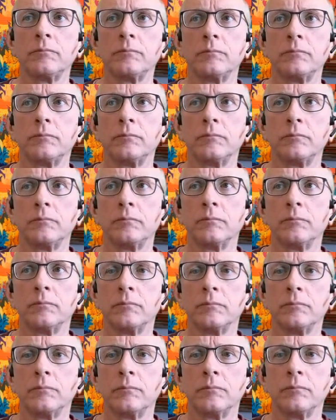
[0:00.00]

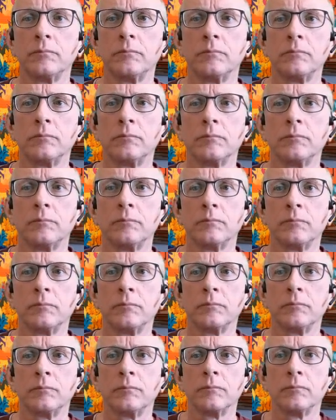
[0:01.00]

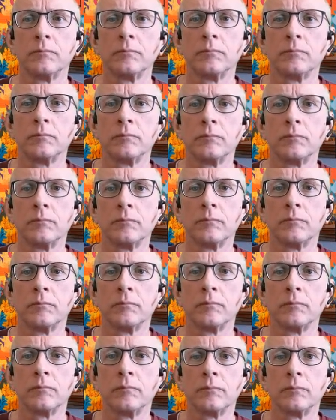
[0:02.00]

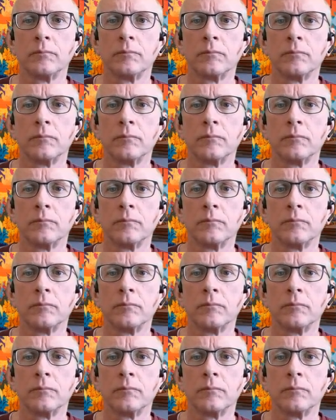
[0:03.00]
(not speaking)